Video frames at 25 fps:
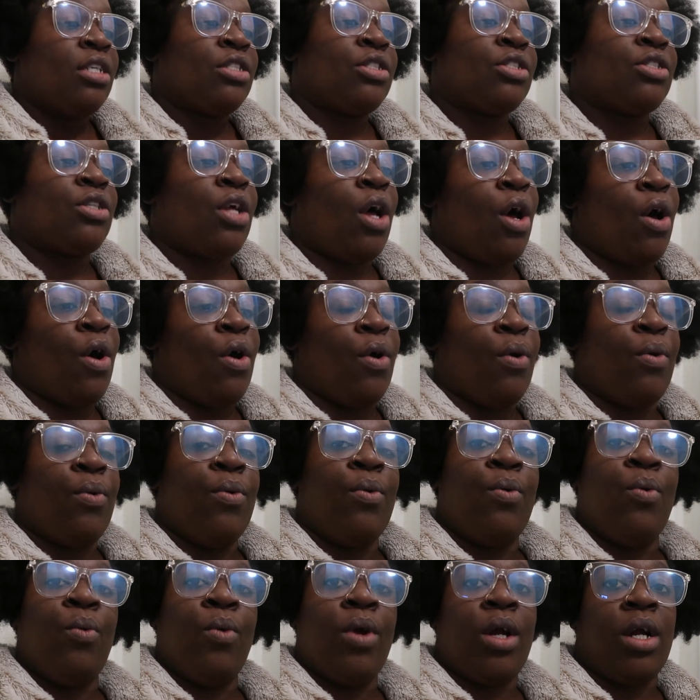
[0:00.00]

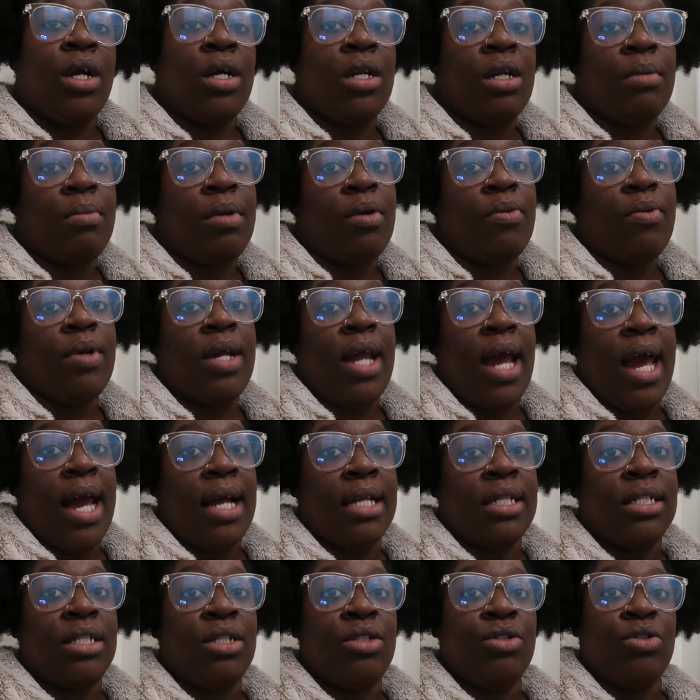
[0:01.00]
So we're going to be
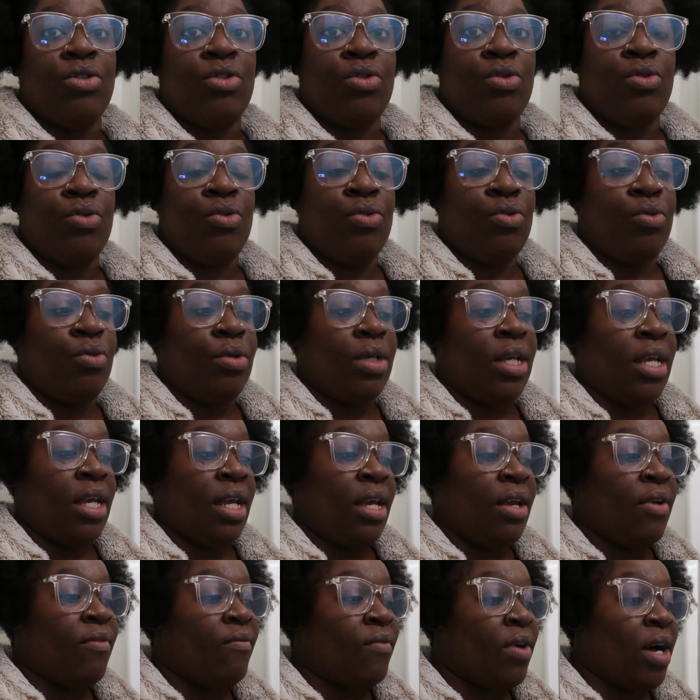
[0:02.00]
reacting to
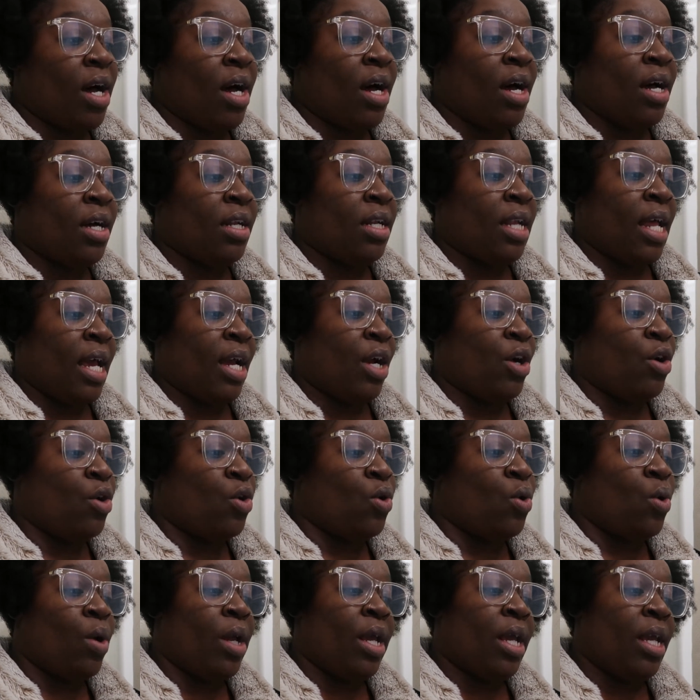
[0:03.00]
King Von, like a
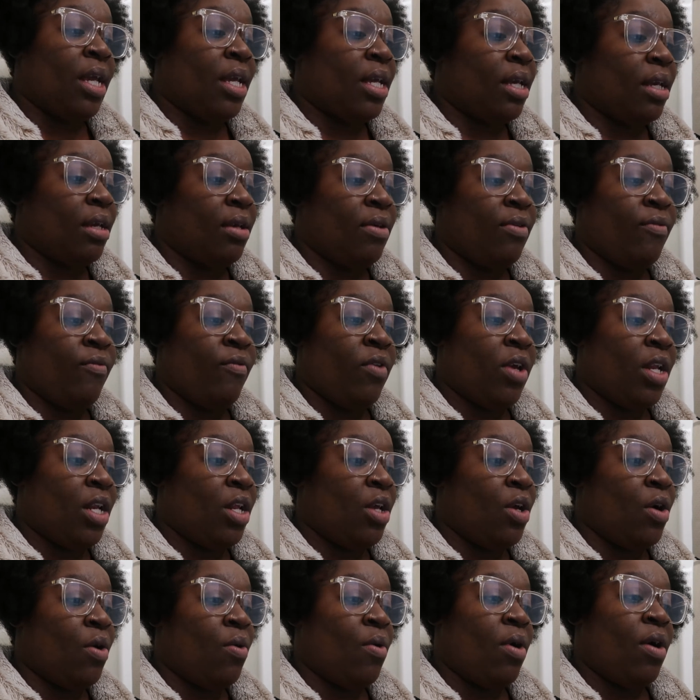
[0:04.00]
quick
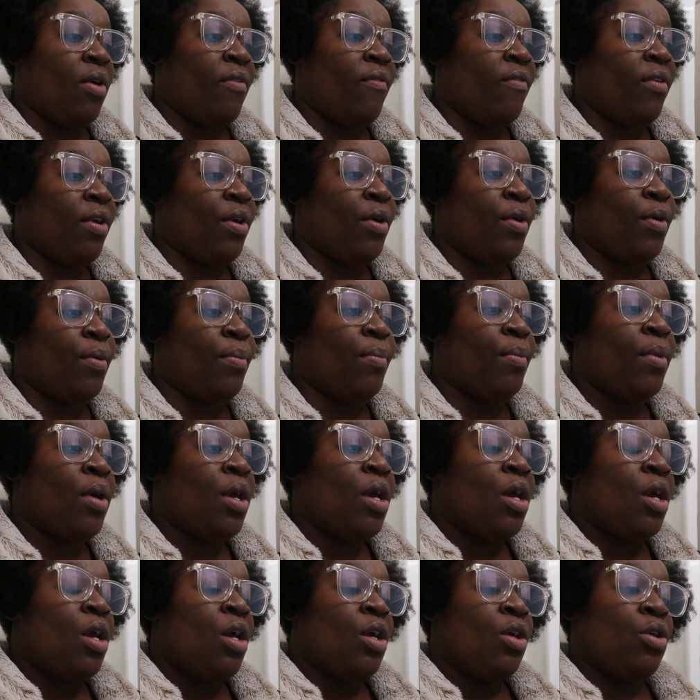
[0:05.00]
video of him,
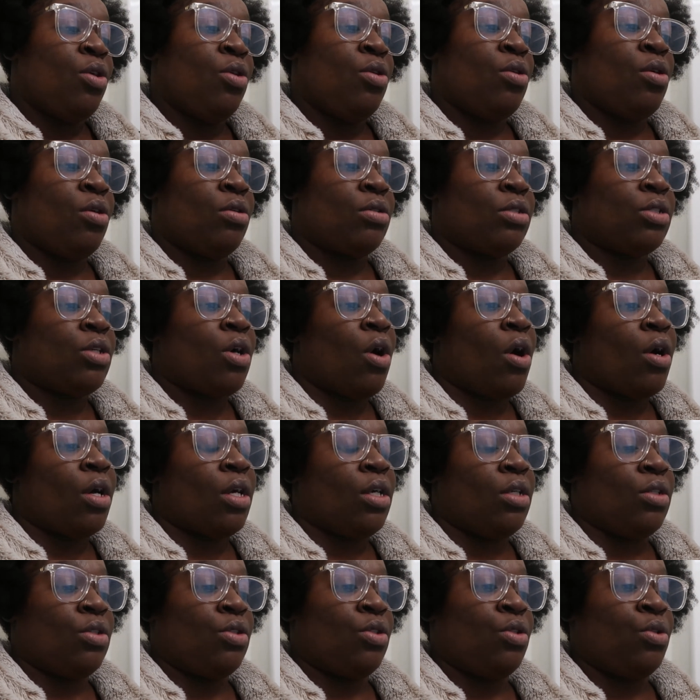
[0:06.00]
you know,
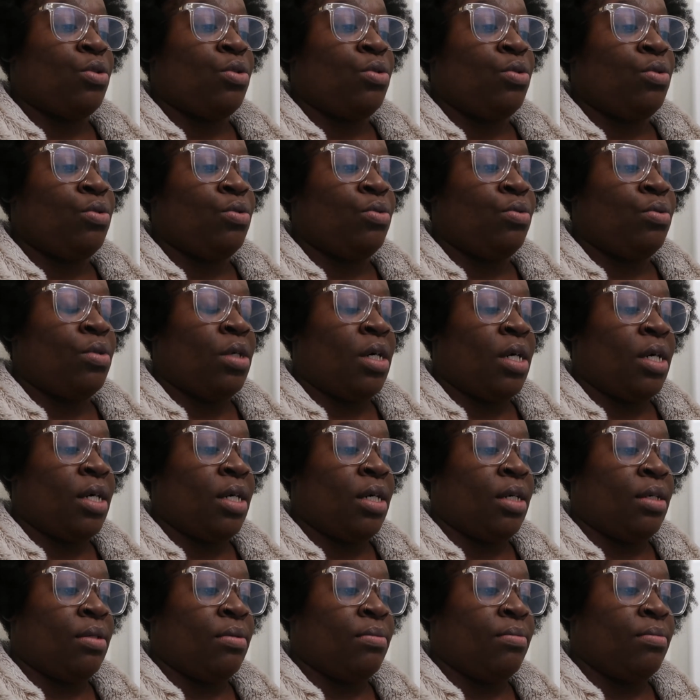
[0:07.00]
talking
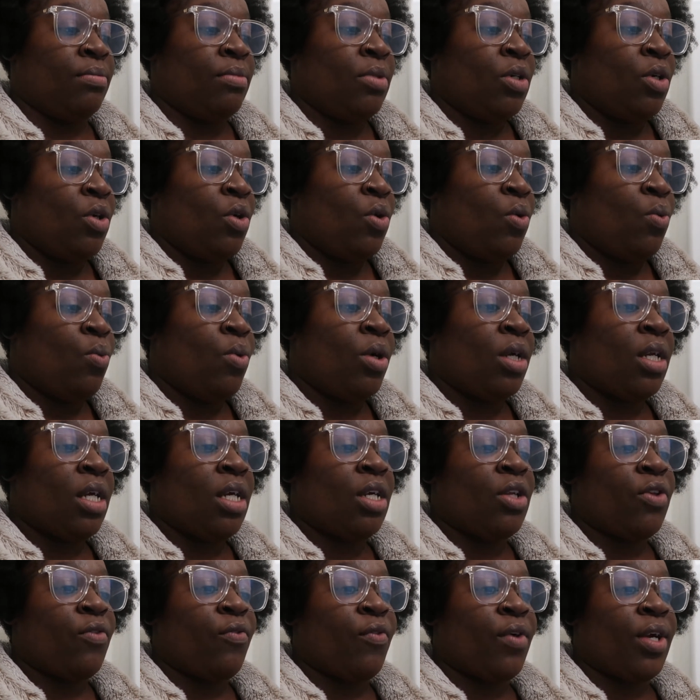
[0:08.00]
to one
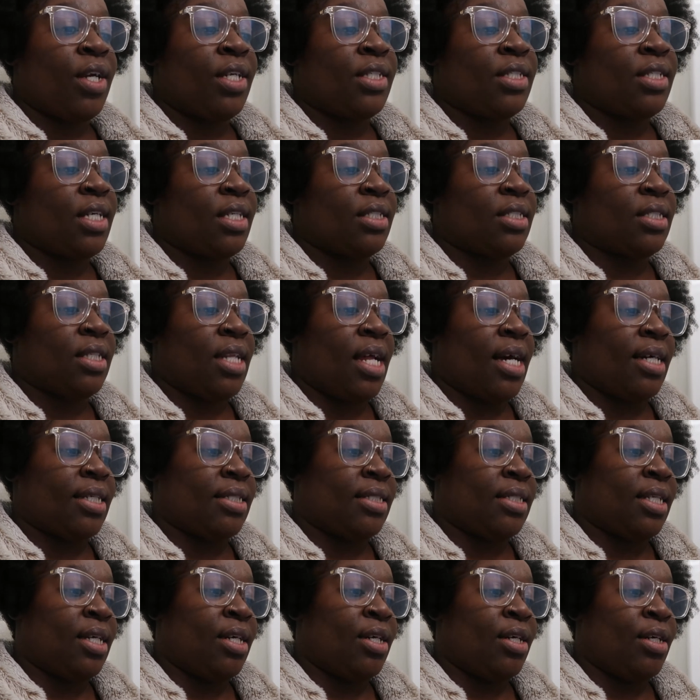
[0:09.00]
of his friends that's
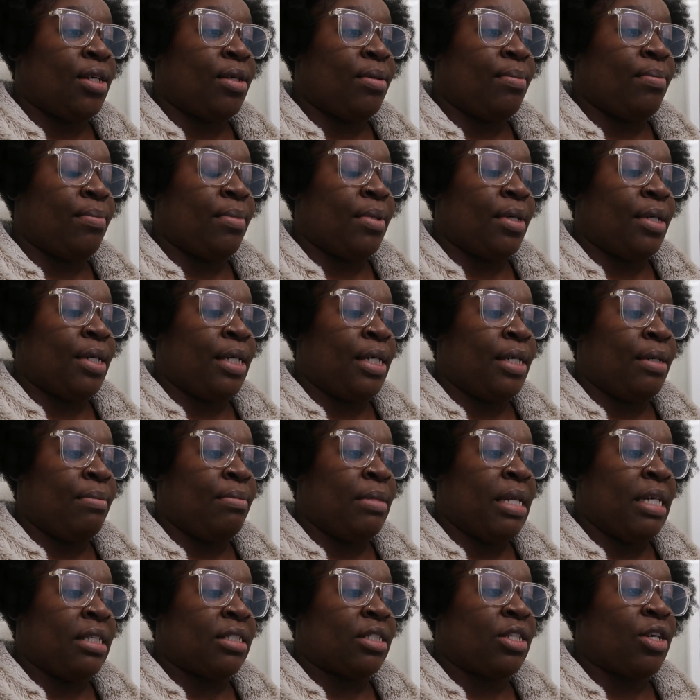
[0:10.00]
locked up,
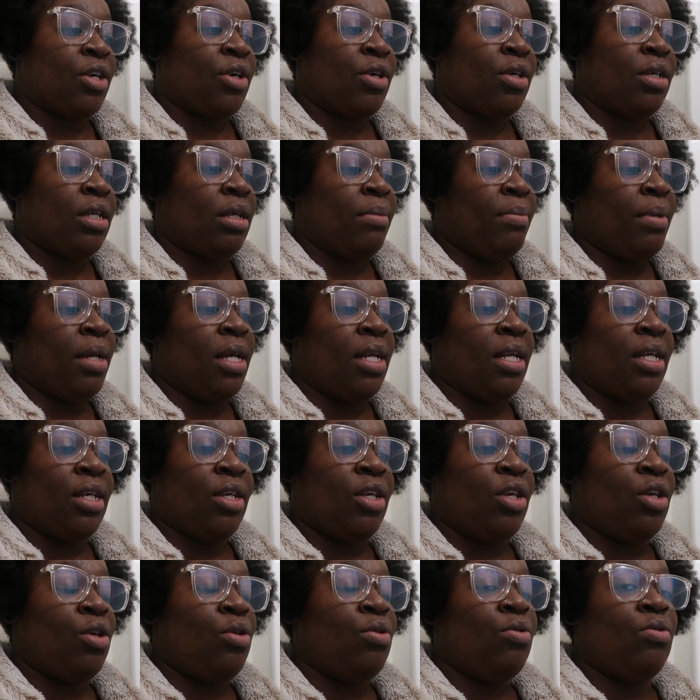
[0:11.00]
that's currently being
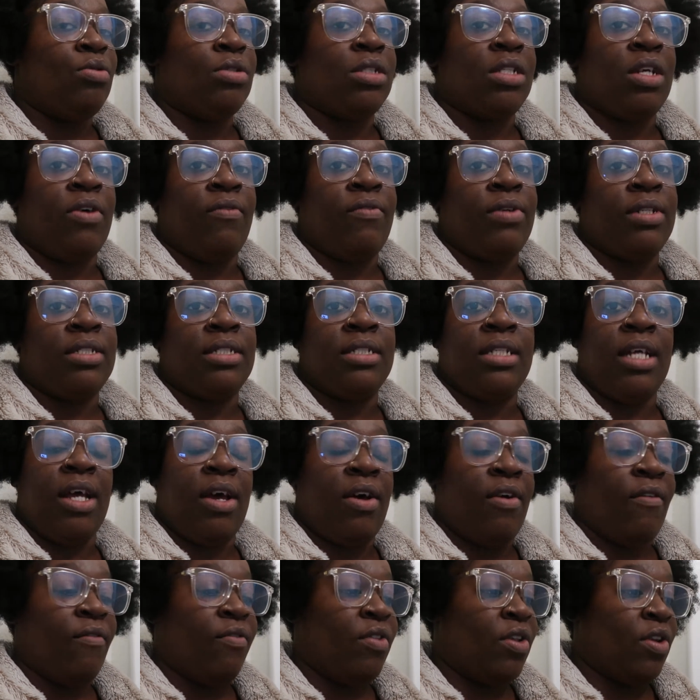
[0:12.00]
accused of his
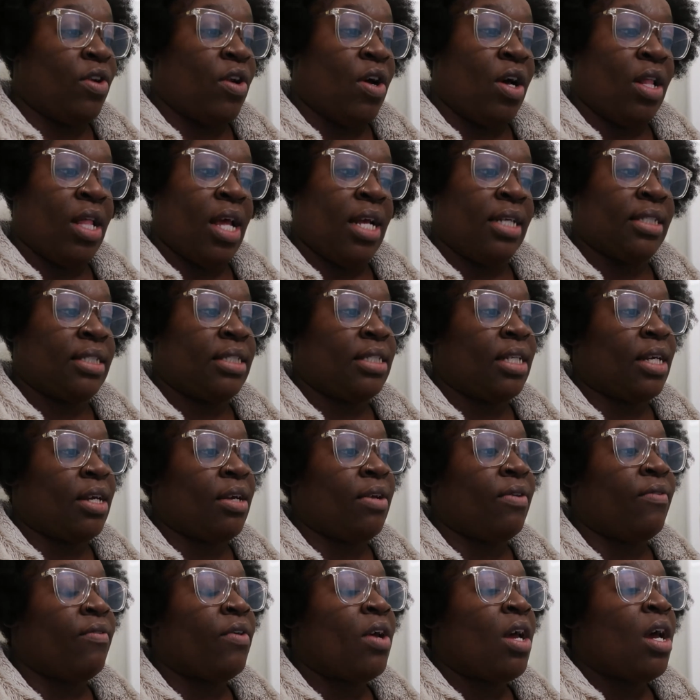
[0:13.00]
death and all that
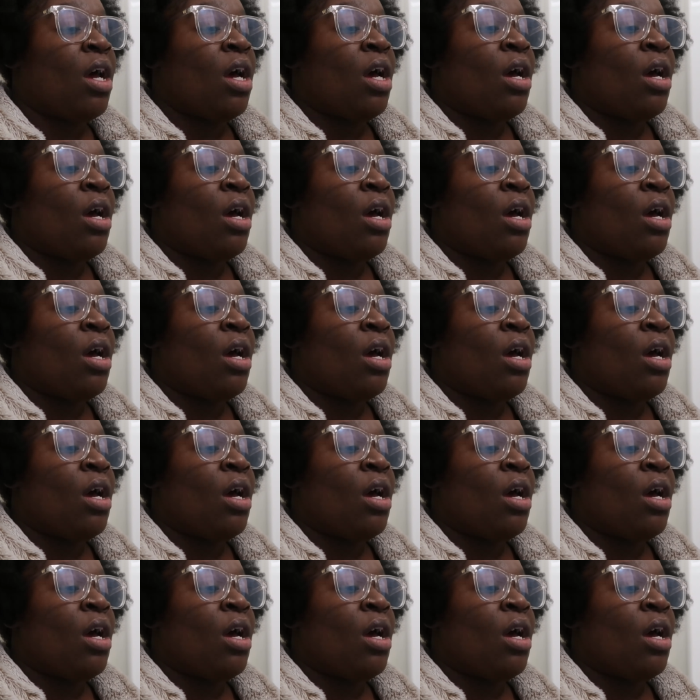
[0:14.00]
stuff.